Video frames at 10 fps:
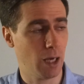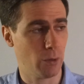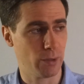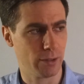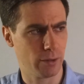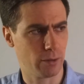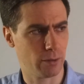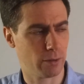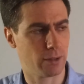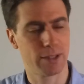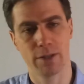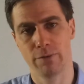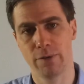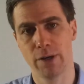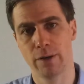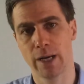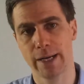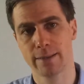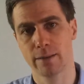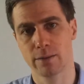with a severe
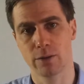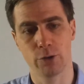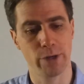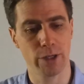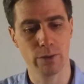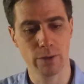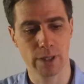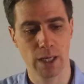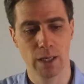license on reuse.